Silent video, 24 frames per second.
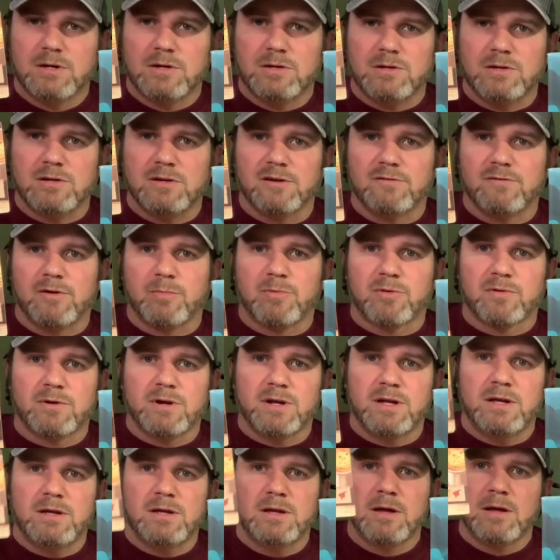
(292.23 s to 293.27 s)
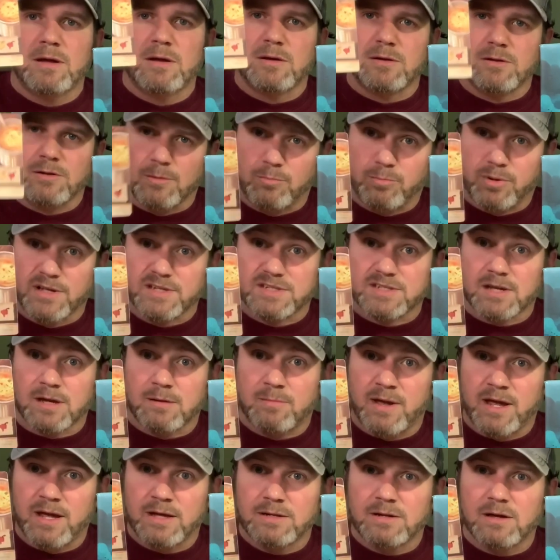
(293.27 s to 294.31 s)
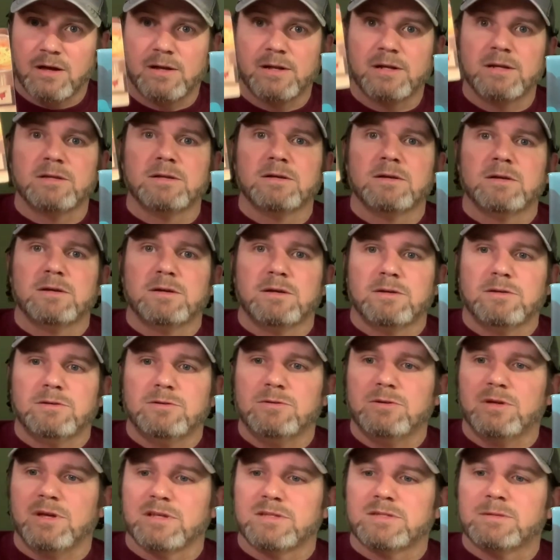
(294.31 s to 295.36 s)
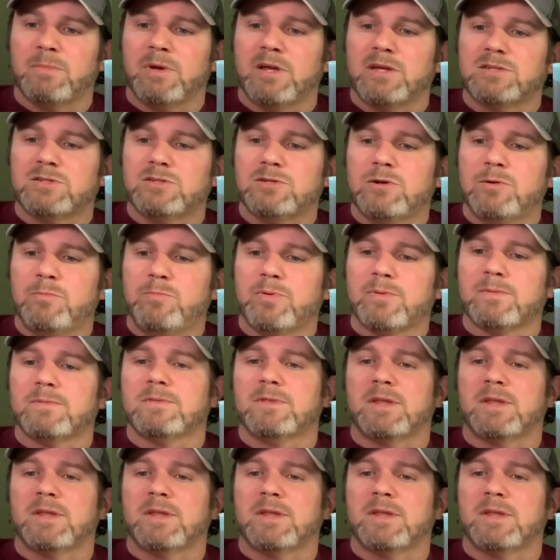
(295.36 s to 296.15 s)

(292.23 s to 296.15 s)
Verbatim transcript: You give up three, you place a command on it, you get to make soup.